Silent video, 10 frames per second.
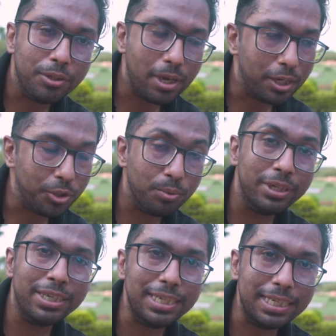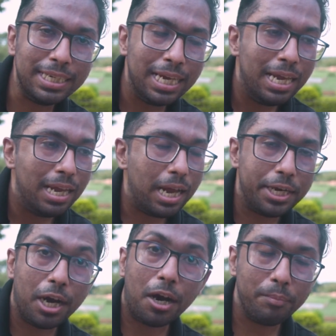and unity
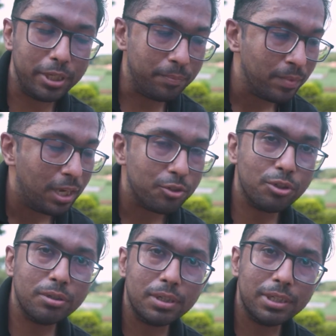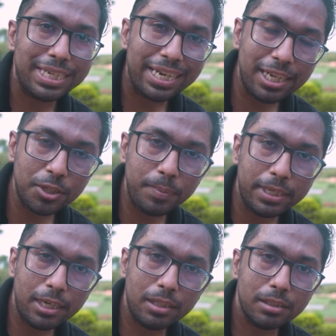and harmony. So technically
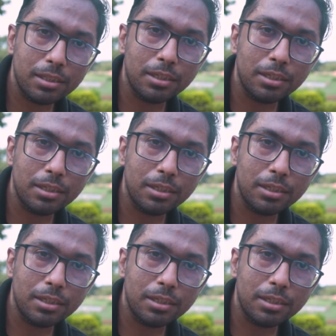speaking,